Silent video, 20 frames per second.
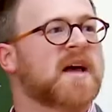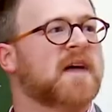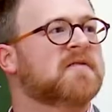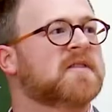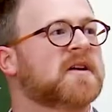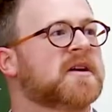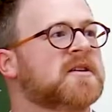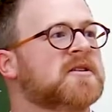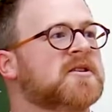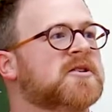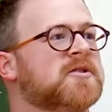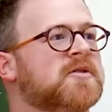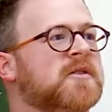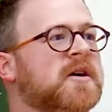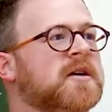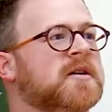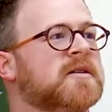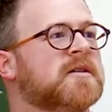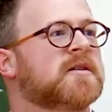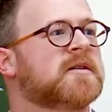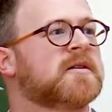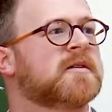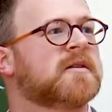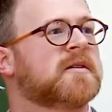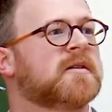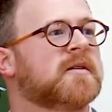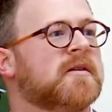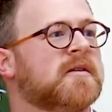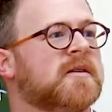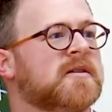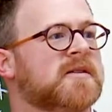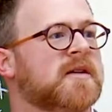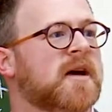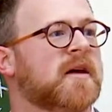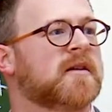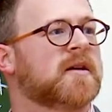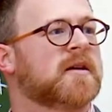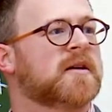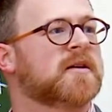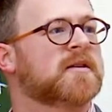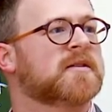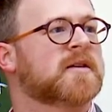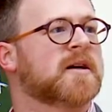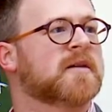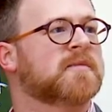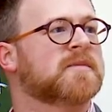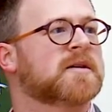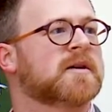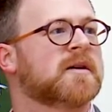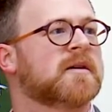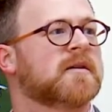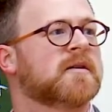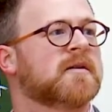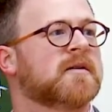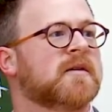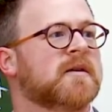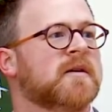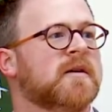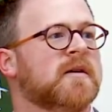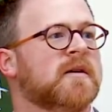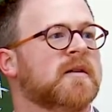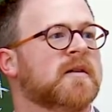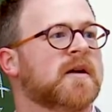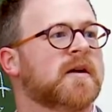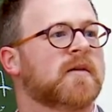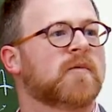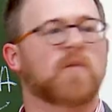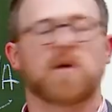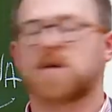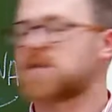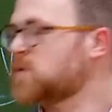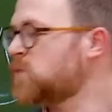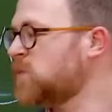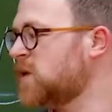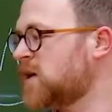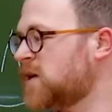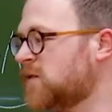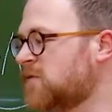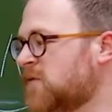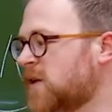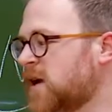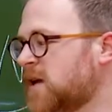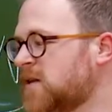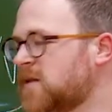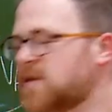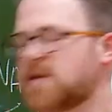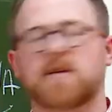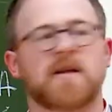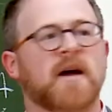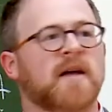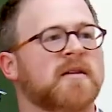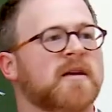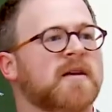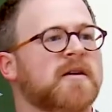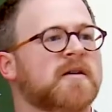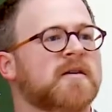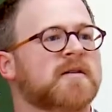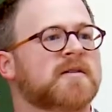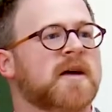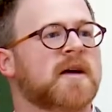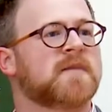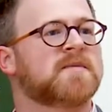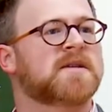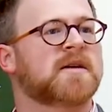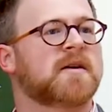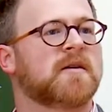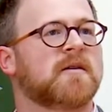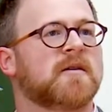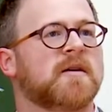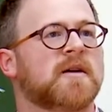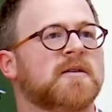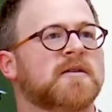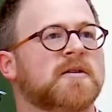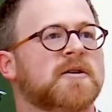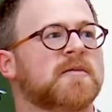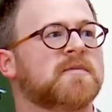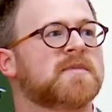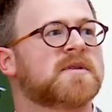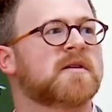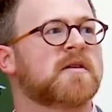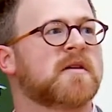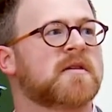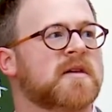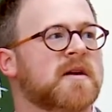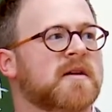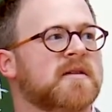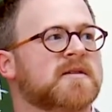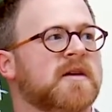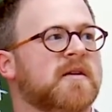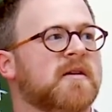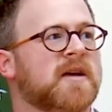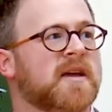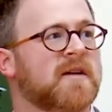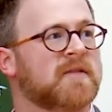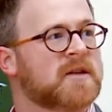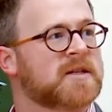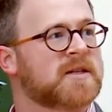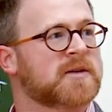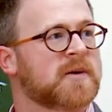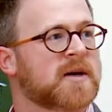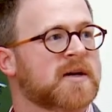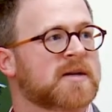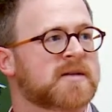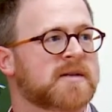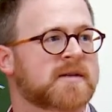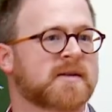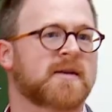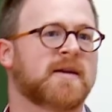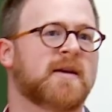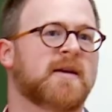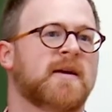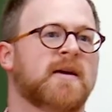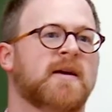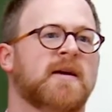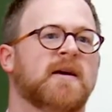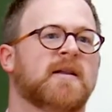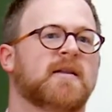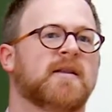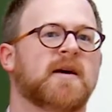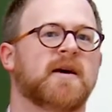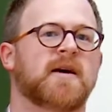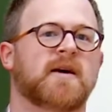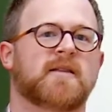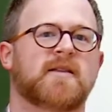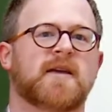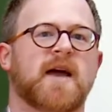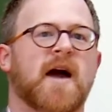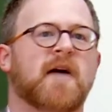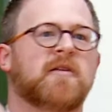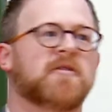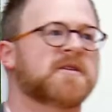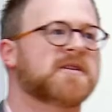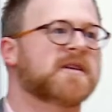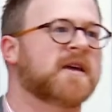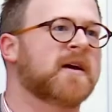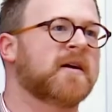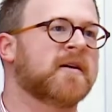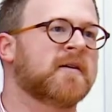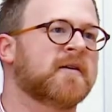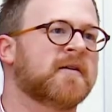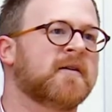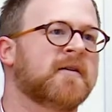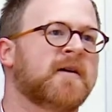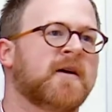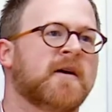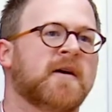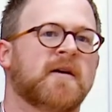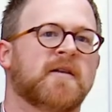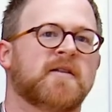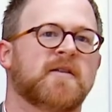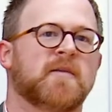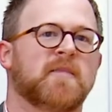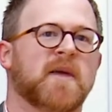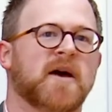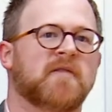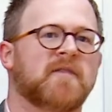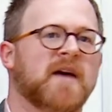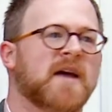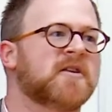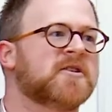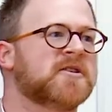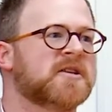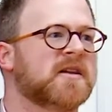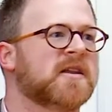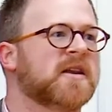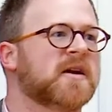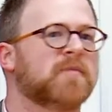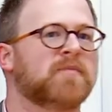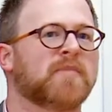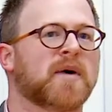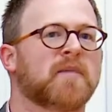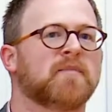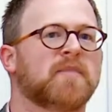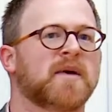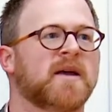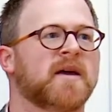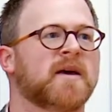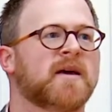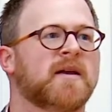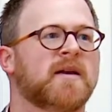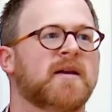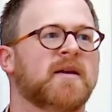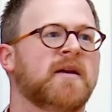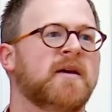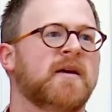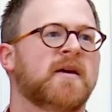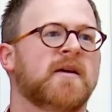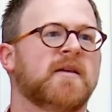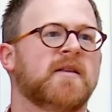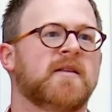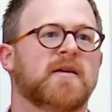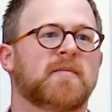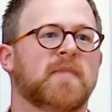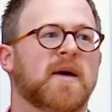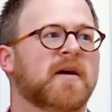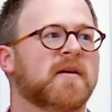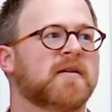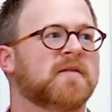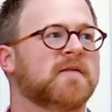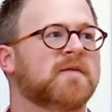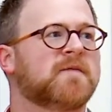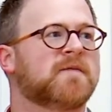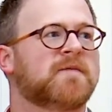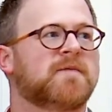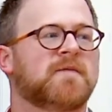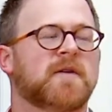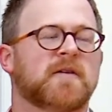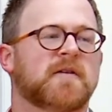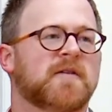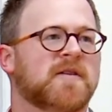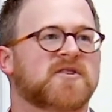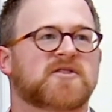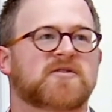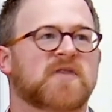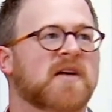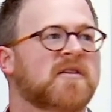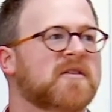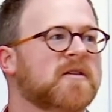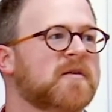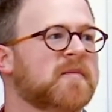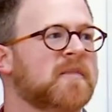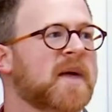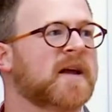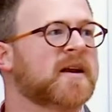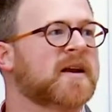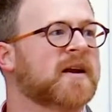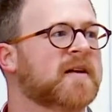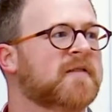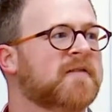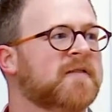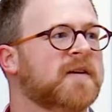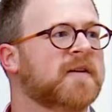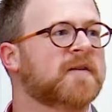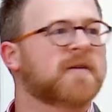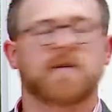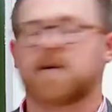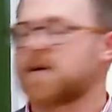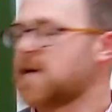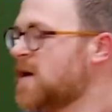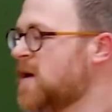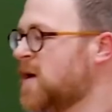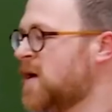have to construct this nonlinear timescale. Once we can write the nonlinear timescale in terms of the things that are given to us, like the outer scale, the amount of energy that I'm pumping in, the amount of, or the strength of the magnetic field,